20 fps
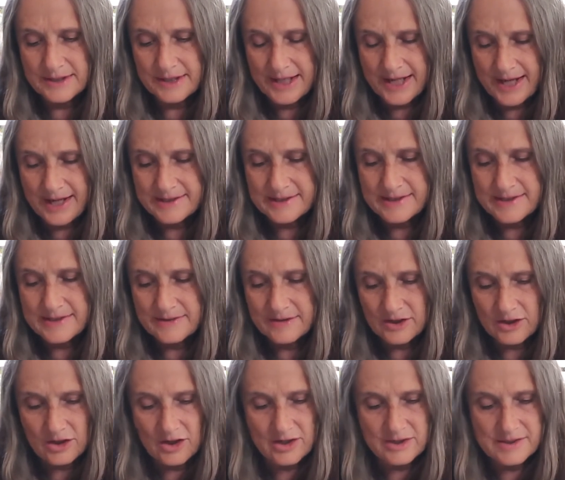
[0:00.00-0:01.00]
Cats in the
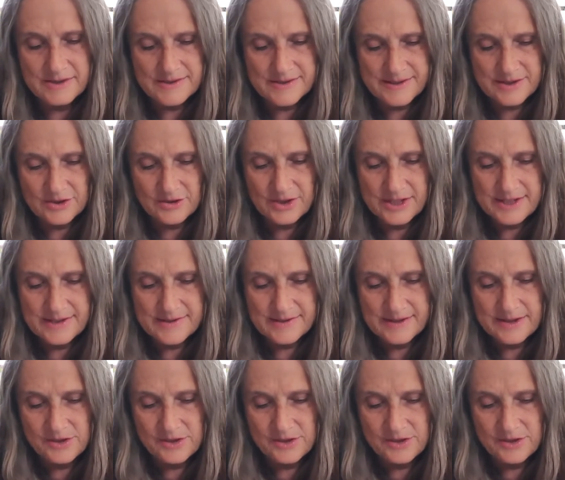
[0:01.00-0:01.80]
Garden series.